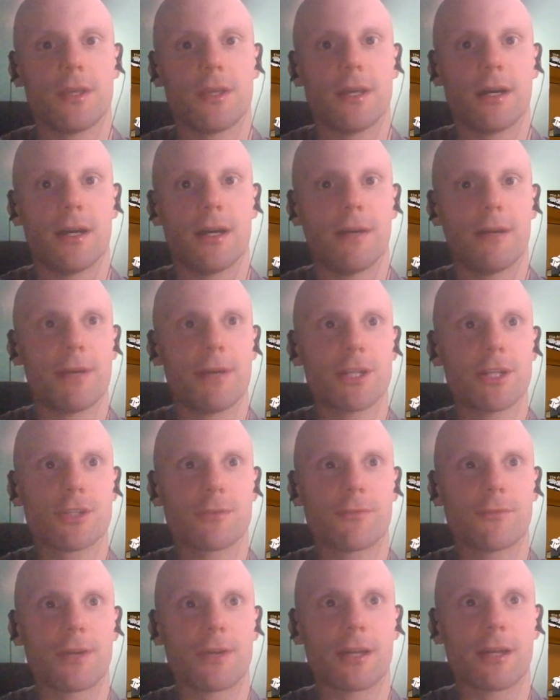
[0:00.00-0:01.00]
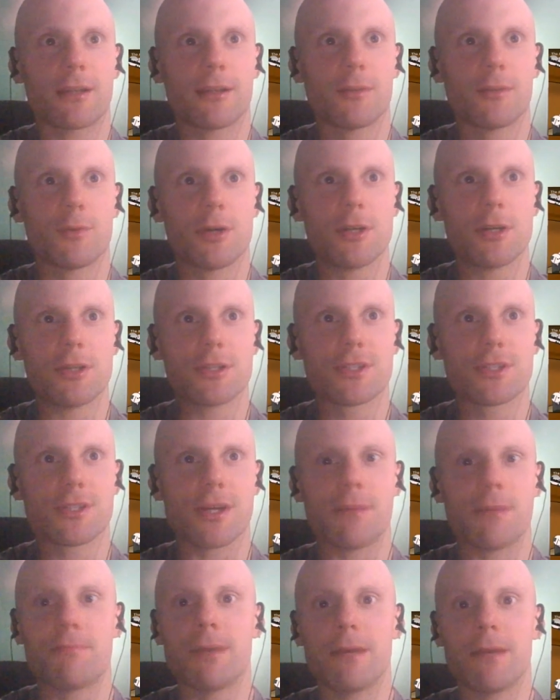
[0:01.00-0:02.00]
Yeah, Benjamin Franklin was
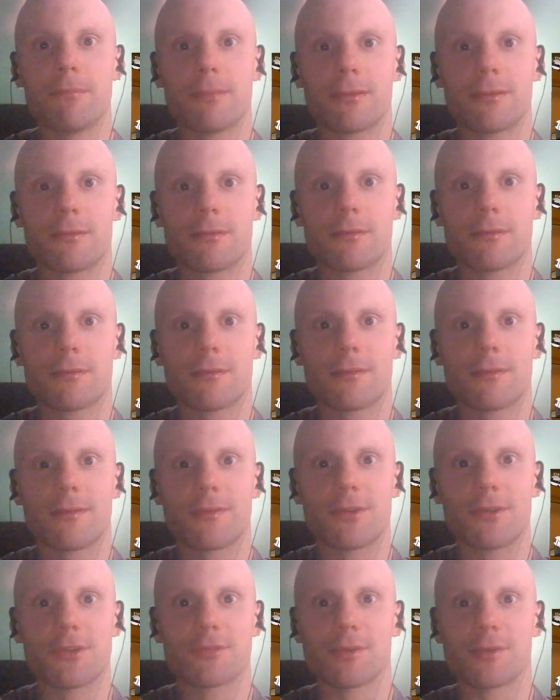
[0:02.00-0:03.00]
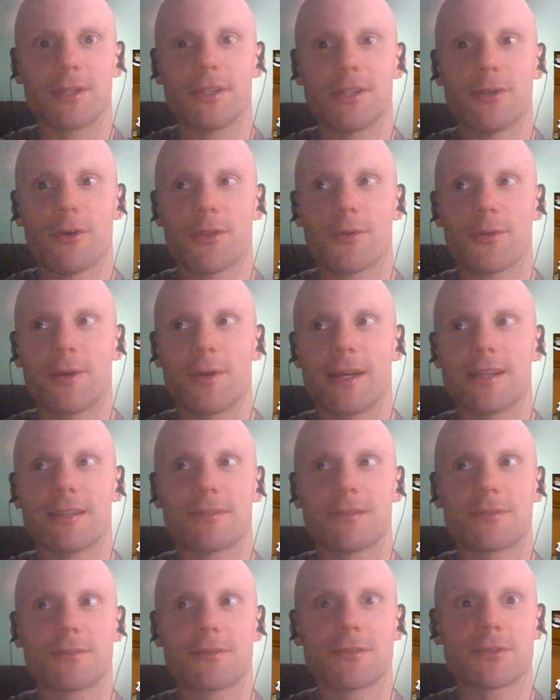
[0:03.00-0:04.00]
a pimp. There's really no other way
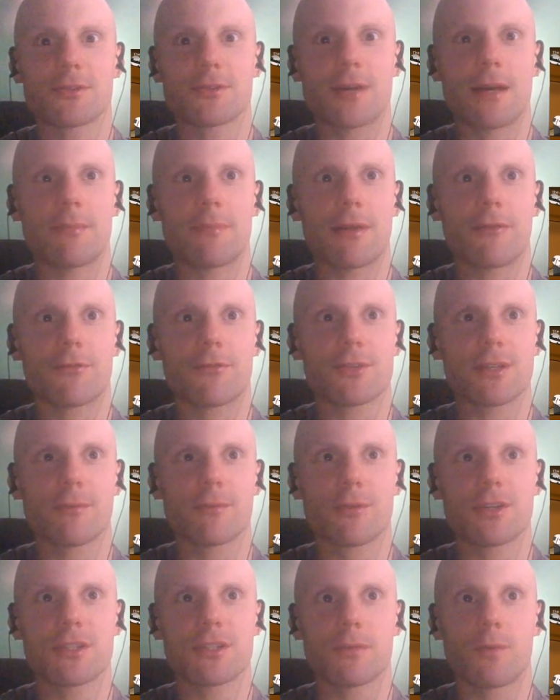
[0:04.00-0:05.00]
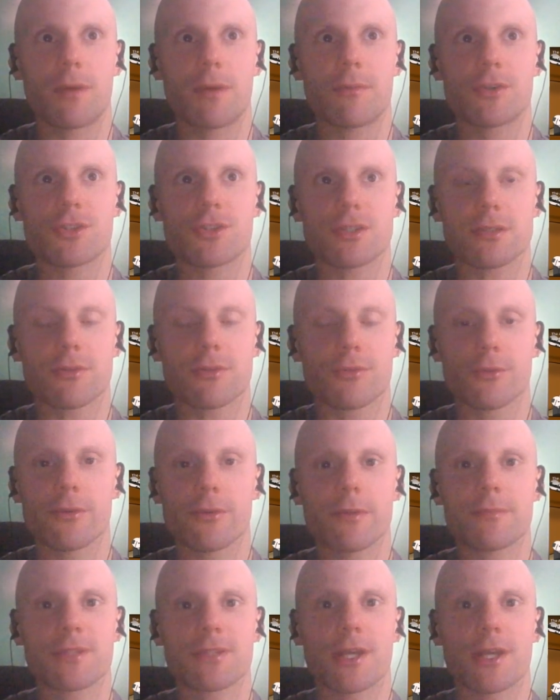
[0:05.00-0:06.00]
to describe that. For some reason, women just threw
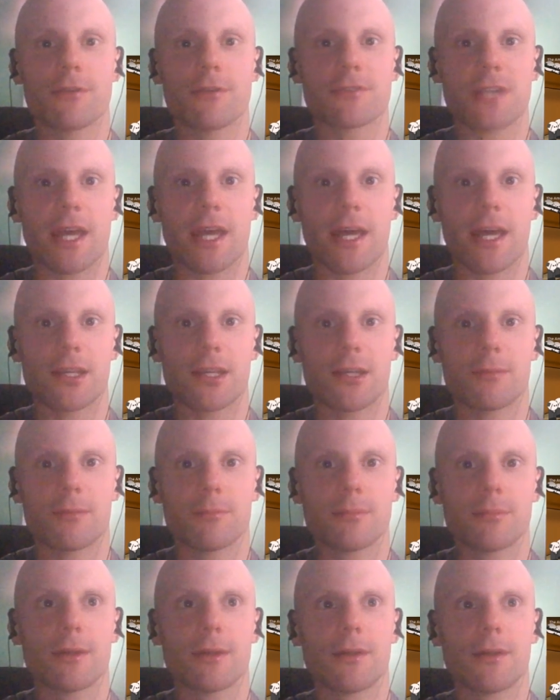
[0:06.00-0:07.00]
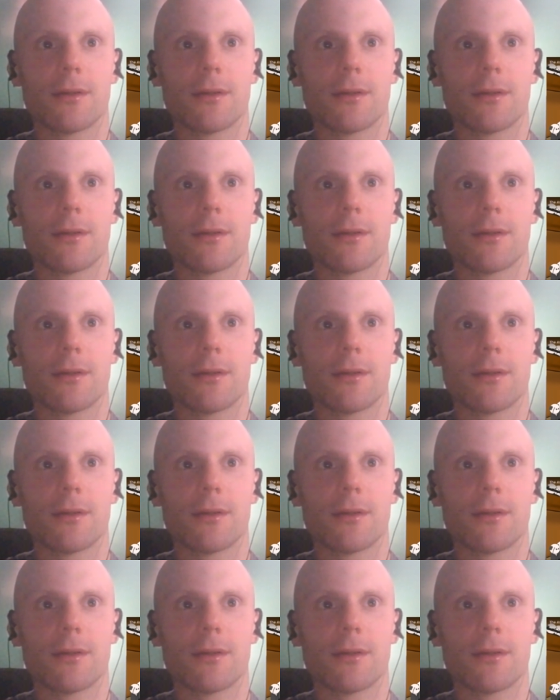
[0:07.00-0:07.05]
themselves at him.